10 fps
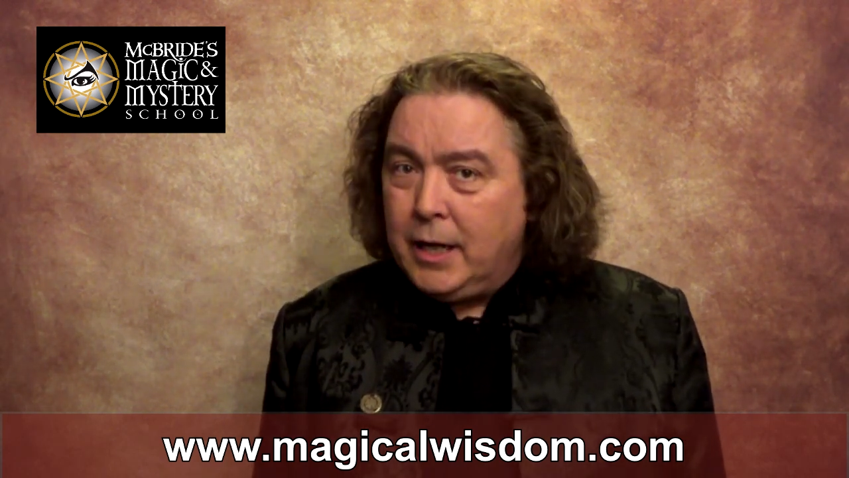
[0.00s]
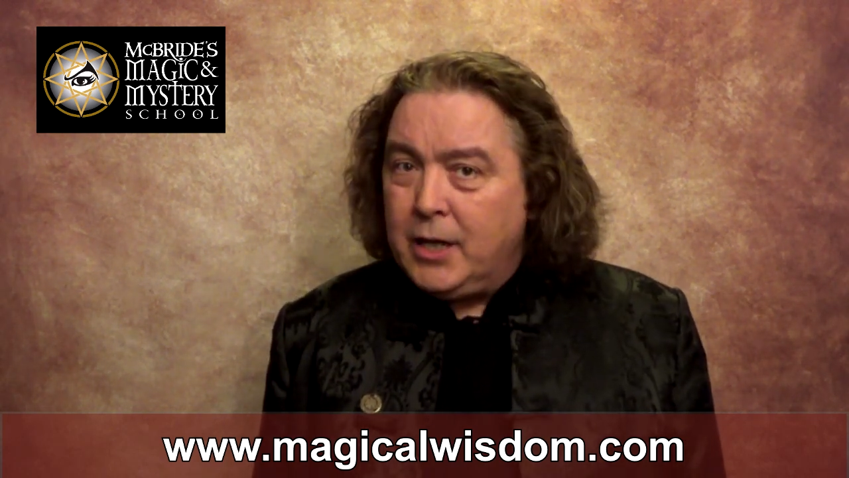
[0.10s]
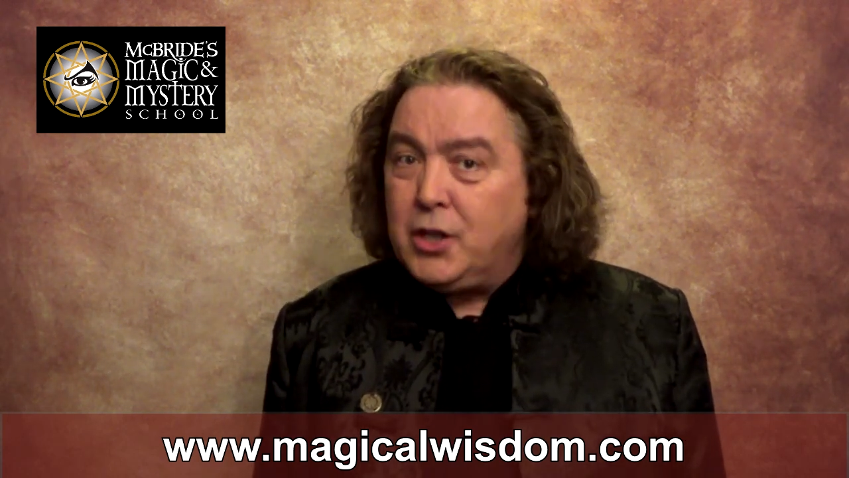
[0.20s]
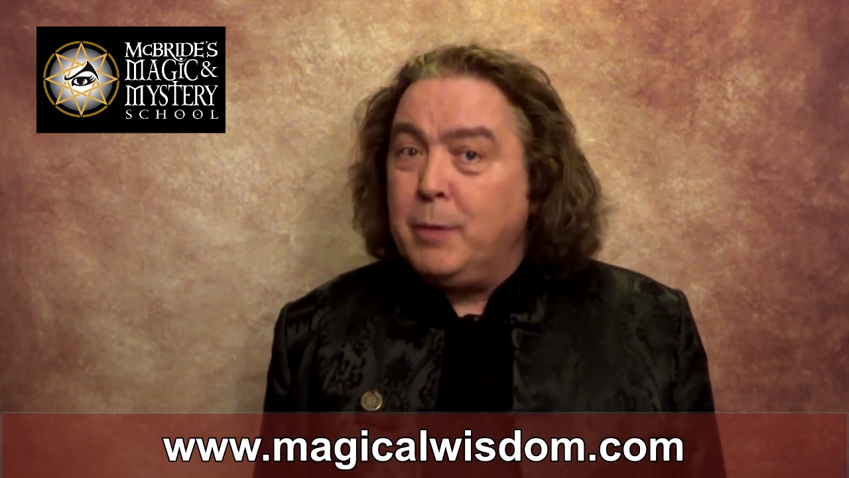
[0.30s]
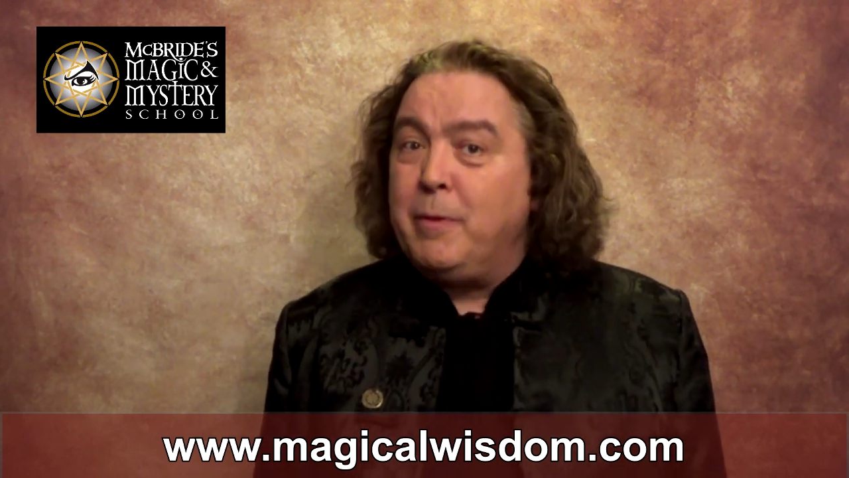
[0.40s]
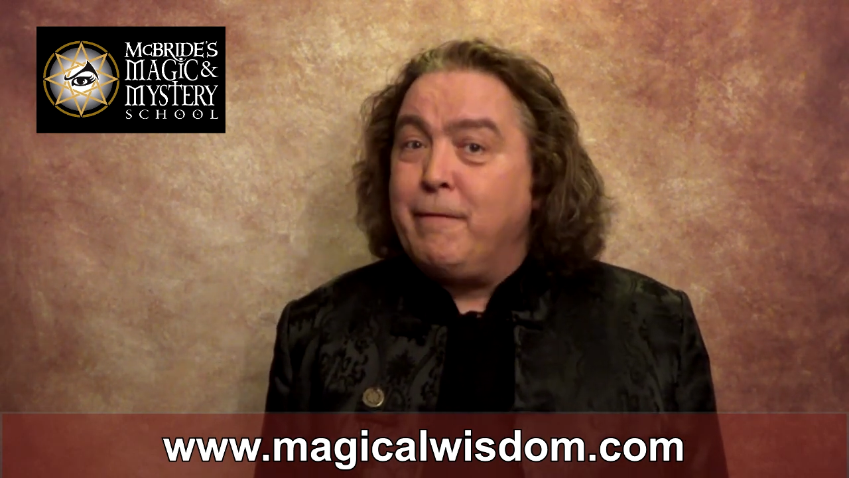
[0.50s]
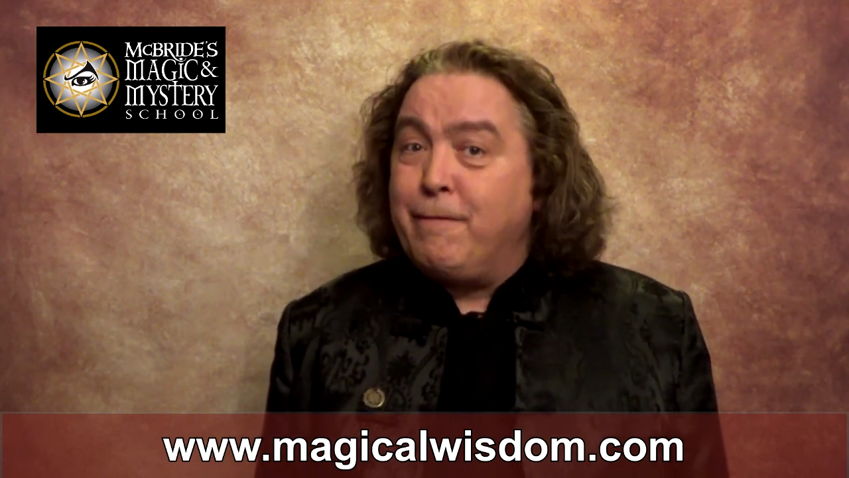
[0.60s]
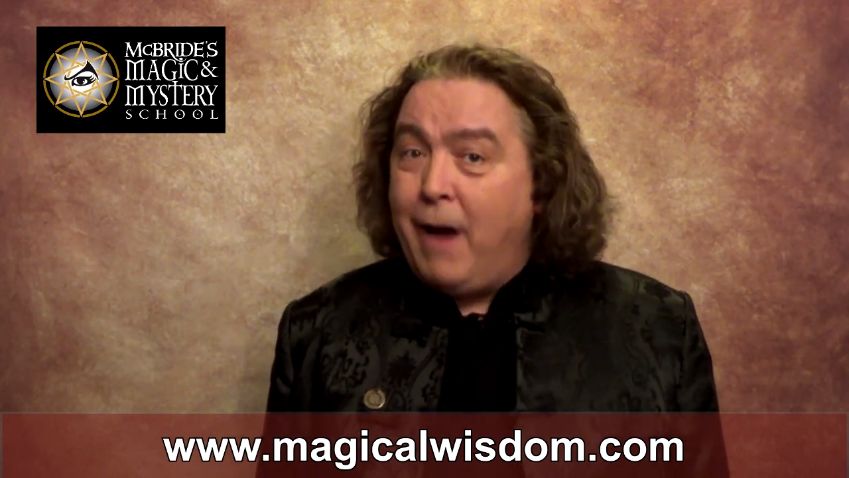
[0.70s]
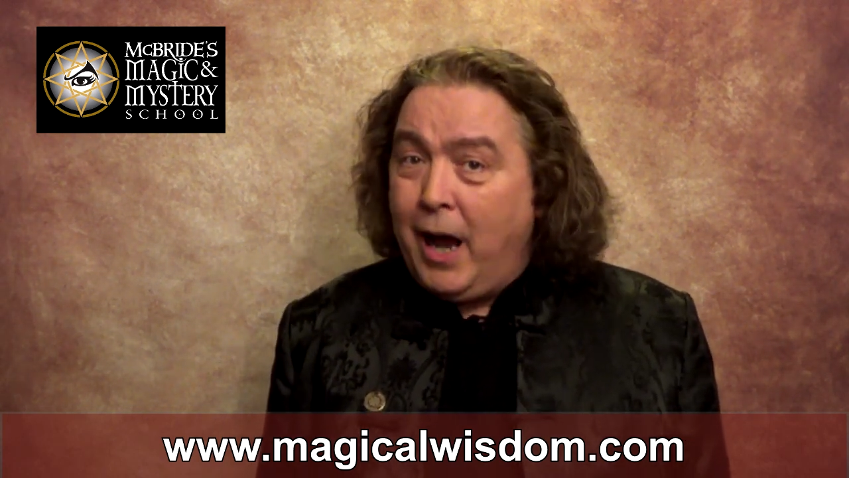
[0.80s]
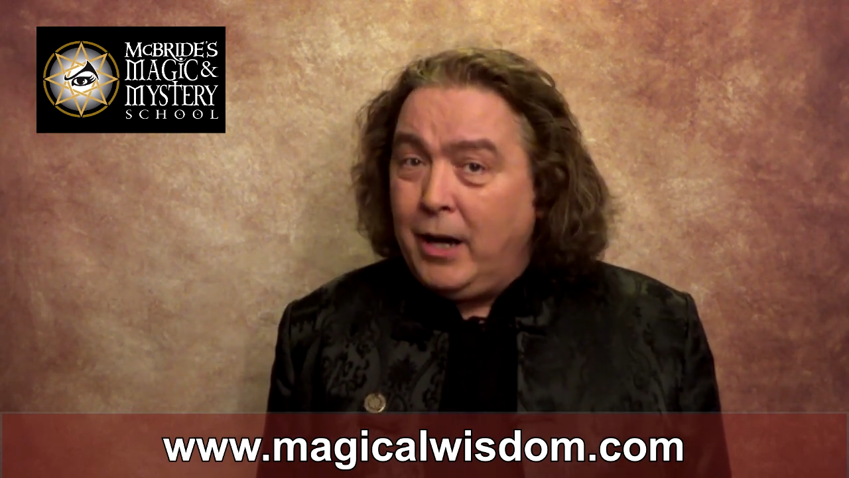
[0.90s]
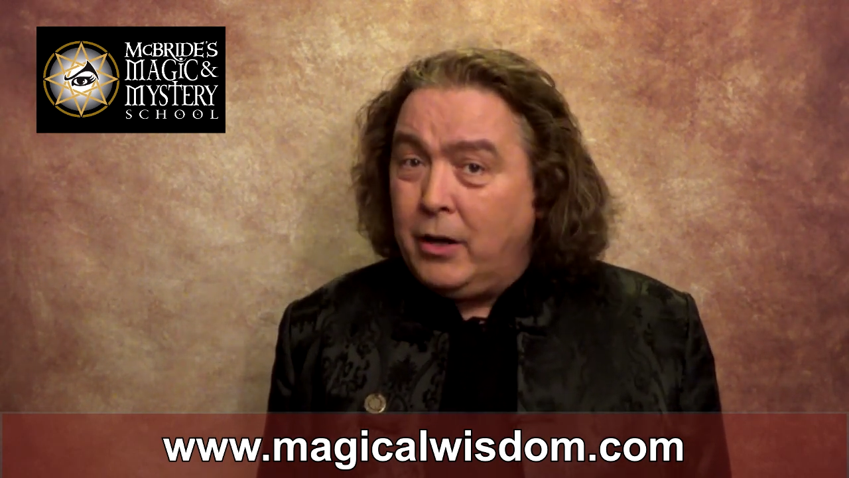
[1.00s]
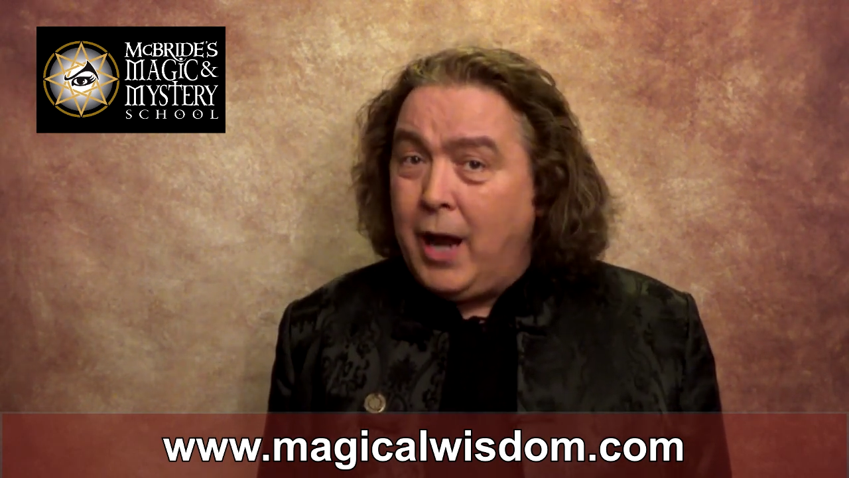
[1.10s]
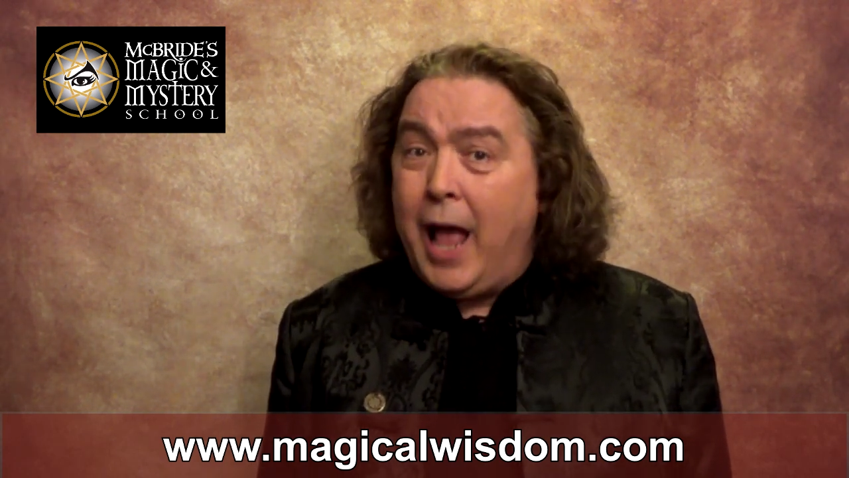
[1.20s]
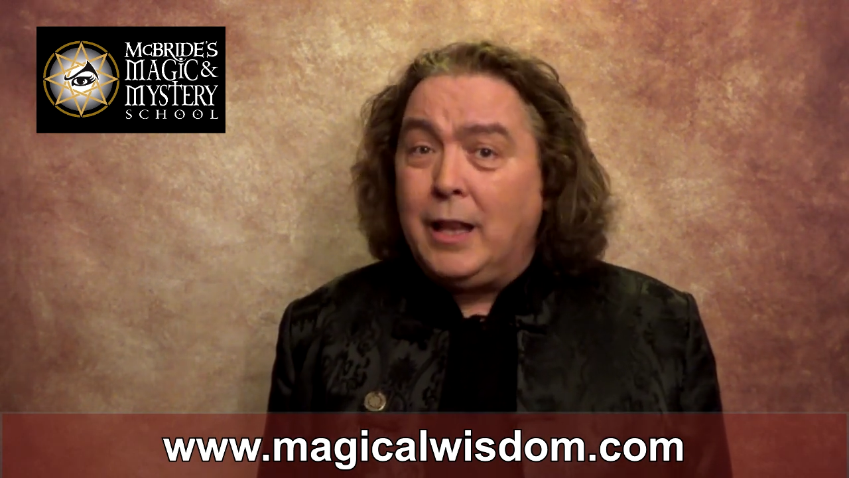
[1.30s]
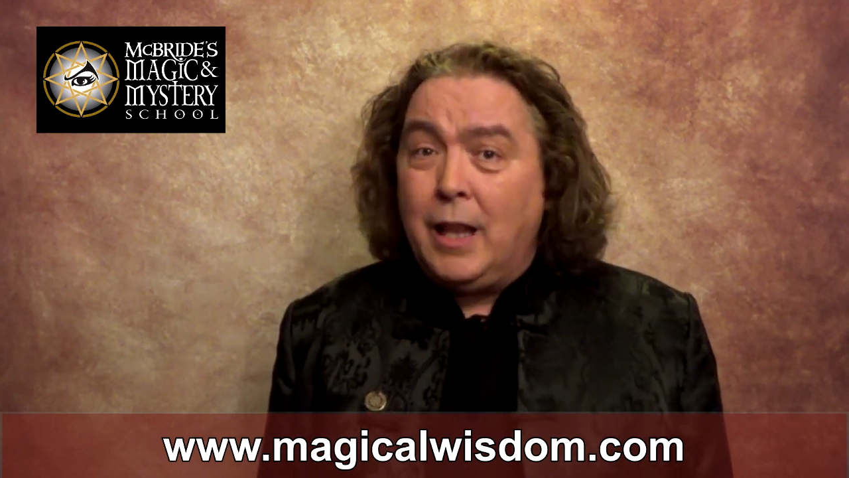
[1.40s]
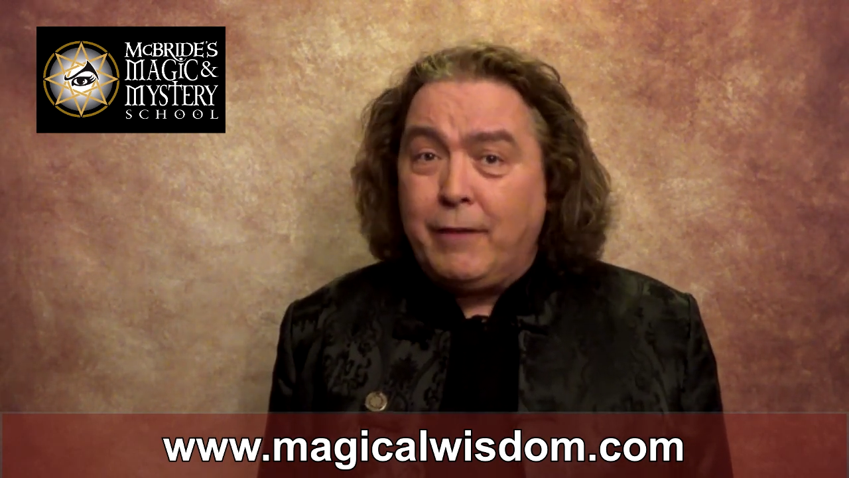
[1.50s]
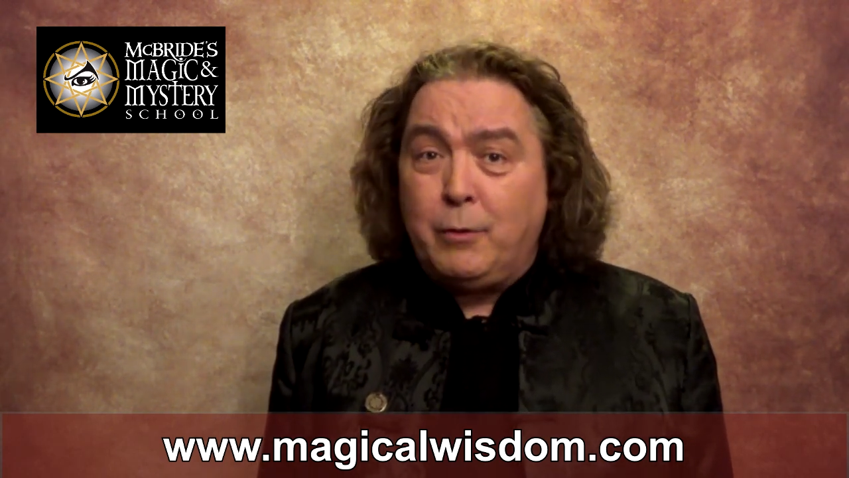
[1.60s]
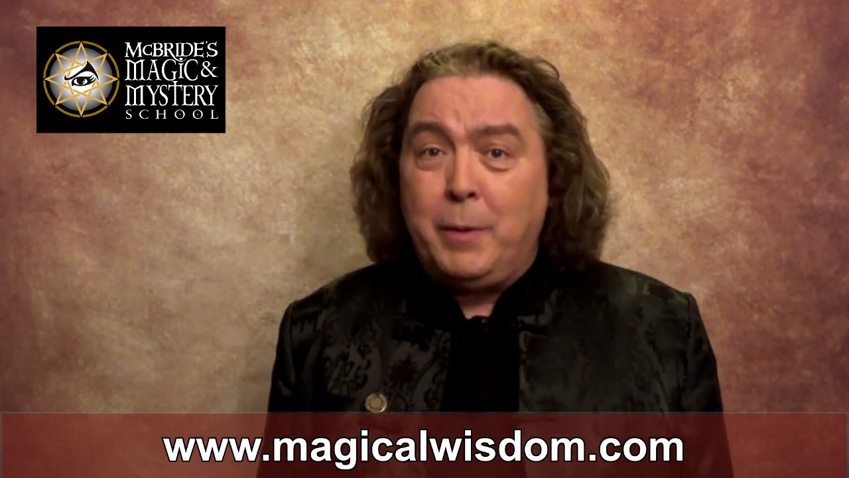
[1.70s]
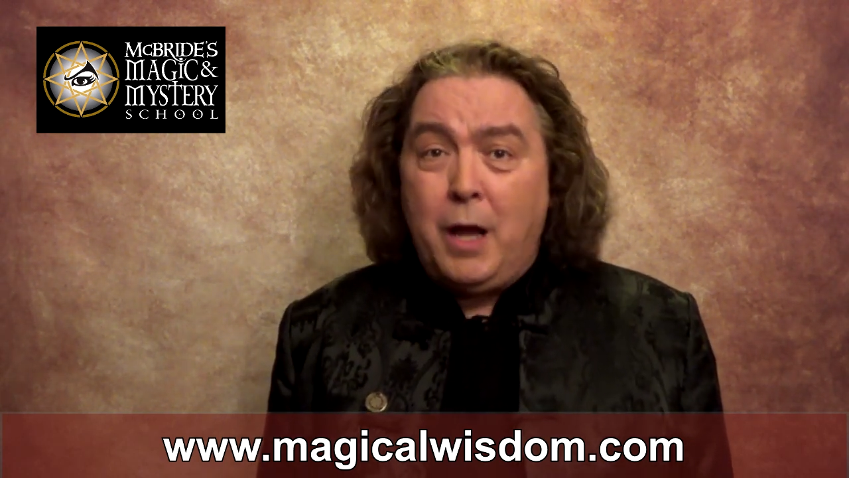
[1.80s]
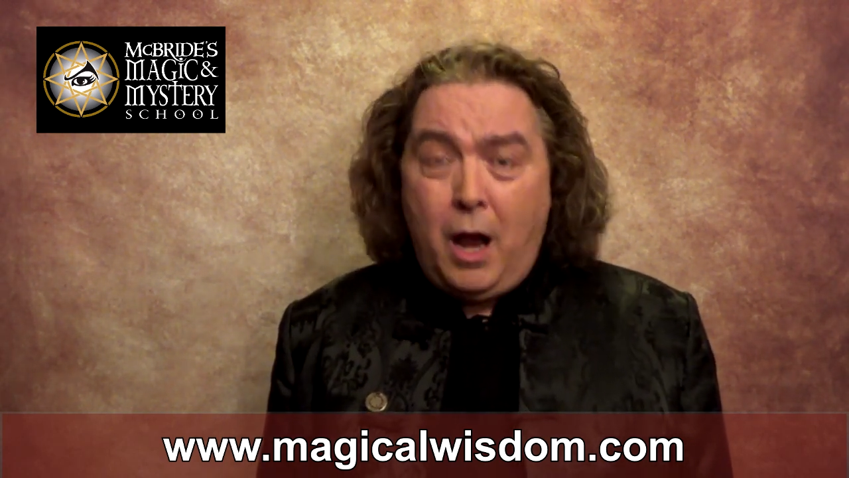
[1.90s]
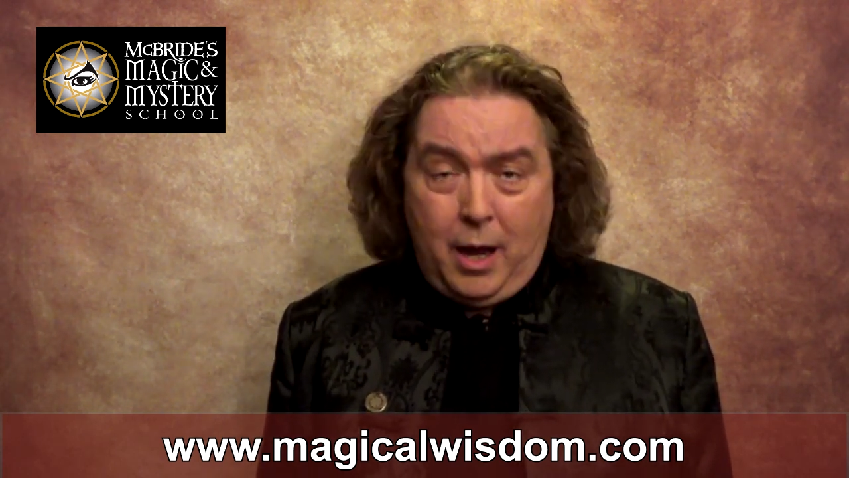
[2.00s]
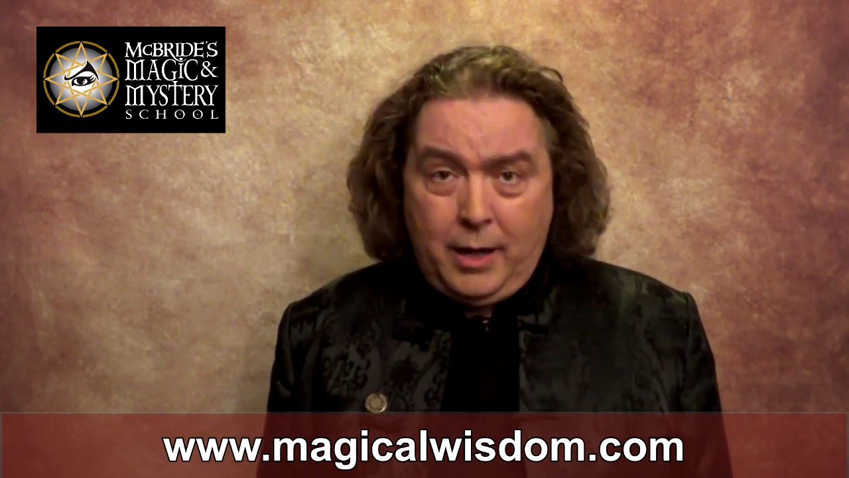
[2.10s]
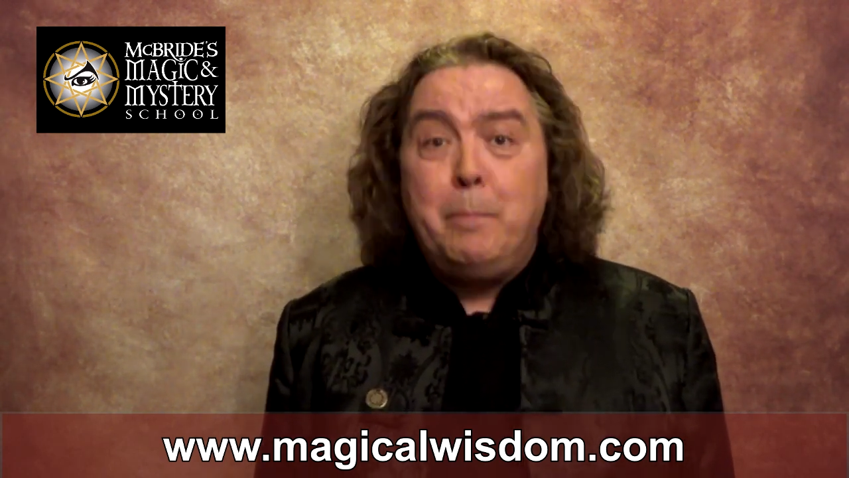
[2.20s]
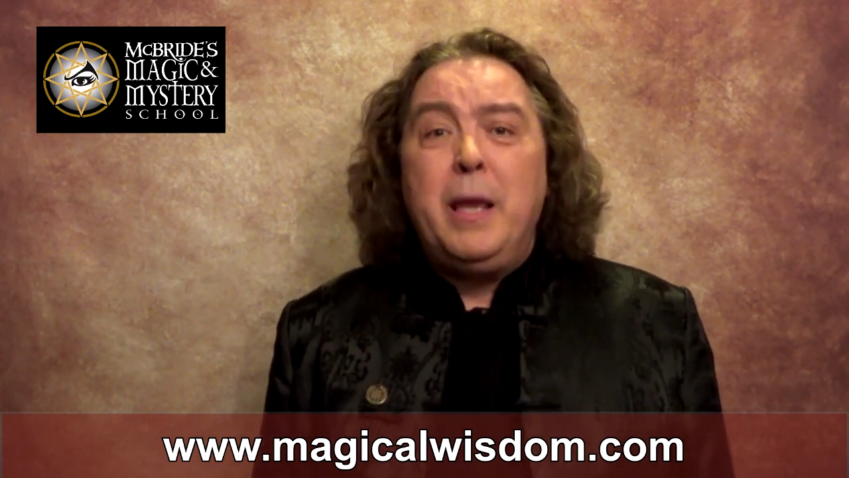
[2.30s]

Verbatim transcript: is to be fired and left behind.